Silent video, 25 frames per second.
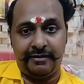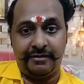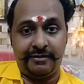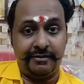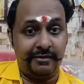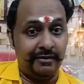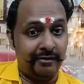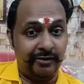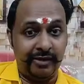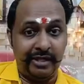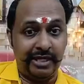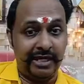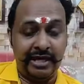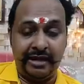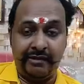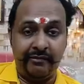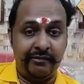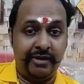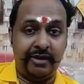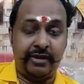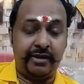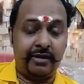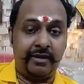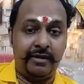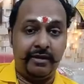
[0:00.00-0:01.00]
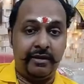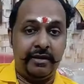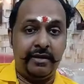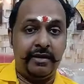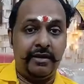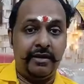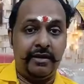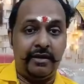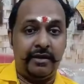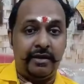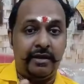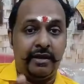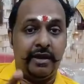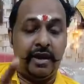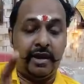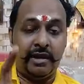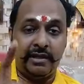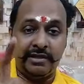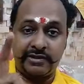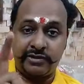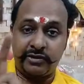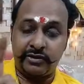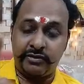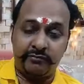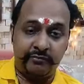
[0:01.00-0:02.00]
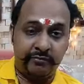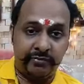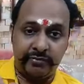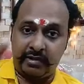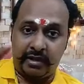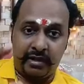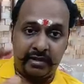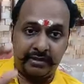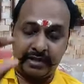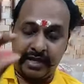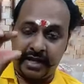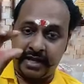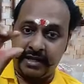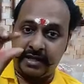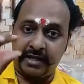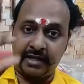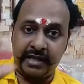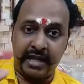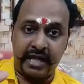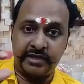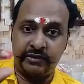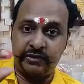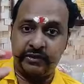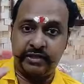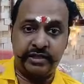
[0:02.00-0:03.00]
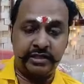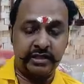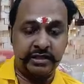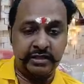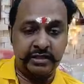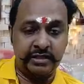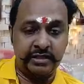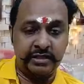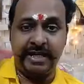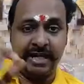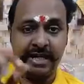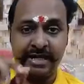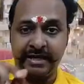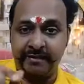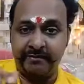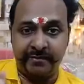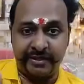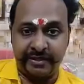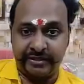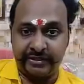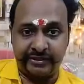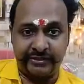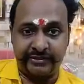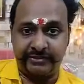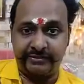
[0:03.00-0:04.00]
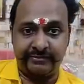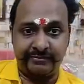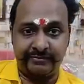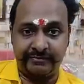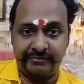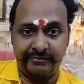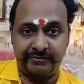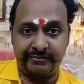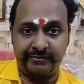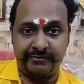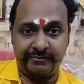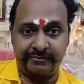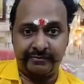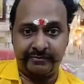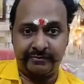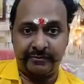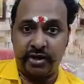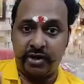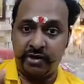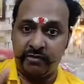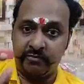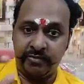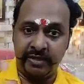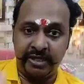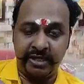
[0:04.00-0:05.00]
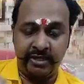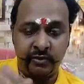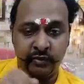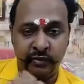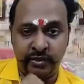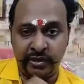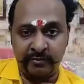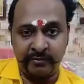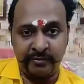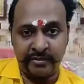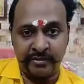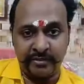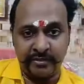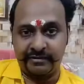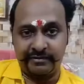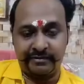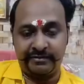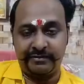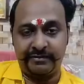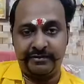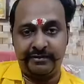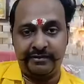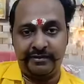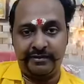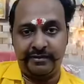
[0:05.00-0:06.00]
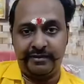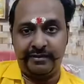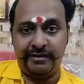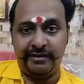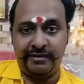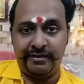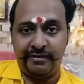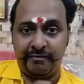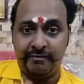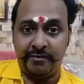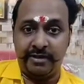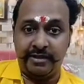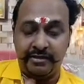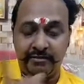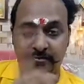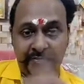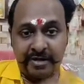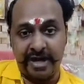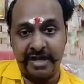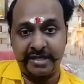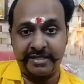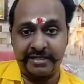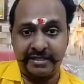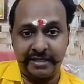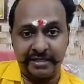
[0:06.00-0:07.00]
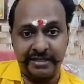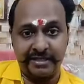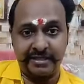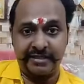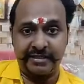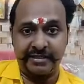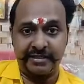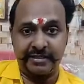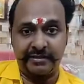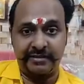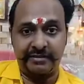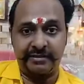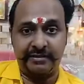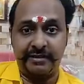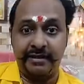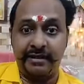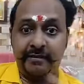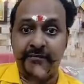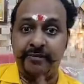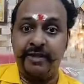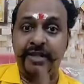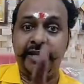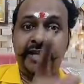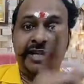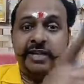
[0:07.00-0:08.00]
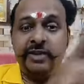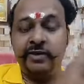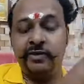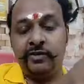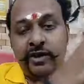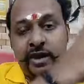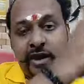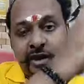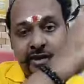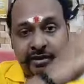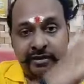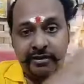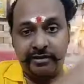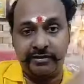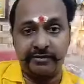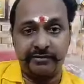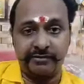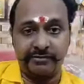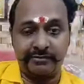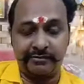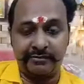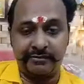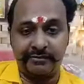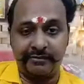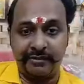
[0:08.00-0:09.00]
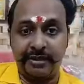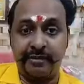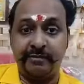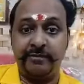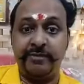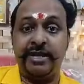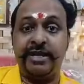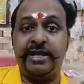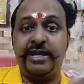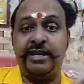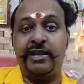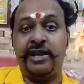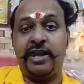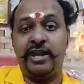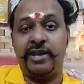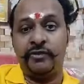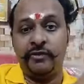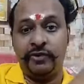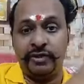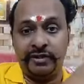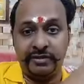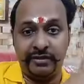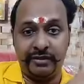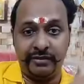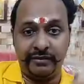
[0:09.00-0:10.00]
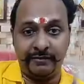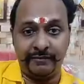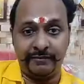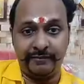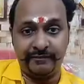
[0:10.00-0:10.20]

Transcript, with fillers: They're very clever. Also, uh, the undergraduation is BAMS or BUMS. But the master is MD in Unani, MD in Ayurveda.